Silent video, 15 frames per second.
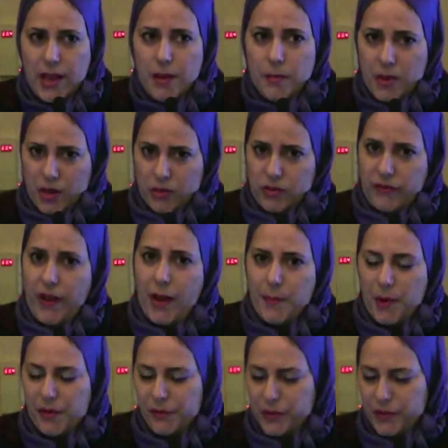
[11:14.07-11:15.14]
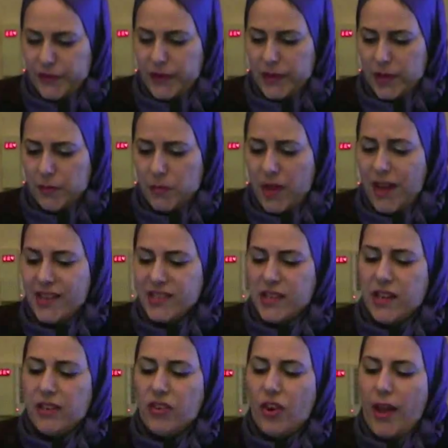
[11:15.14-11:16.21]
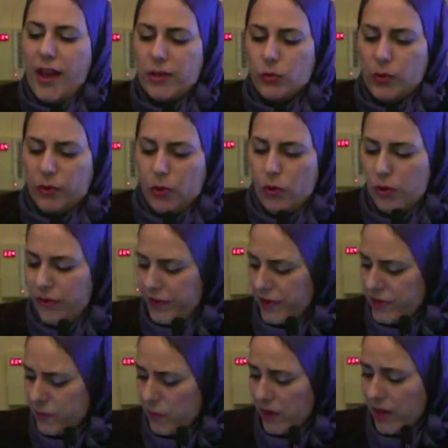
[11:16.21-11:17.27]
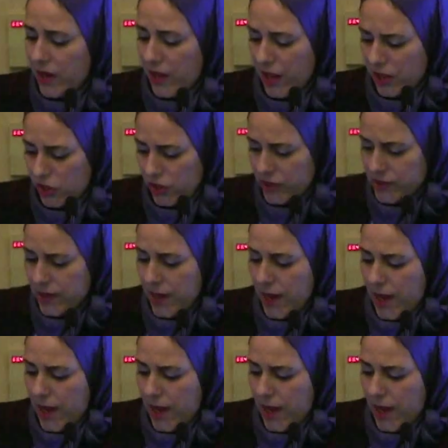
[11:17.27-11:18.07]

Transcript: Because of hyperphosphatemia, it's interact with all of these medications.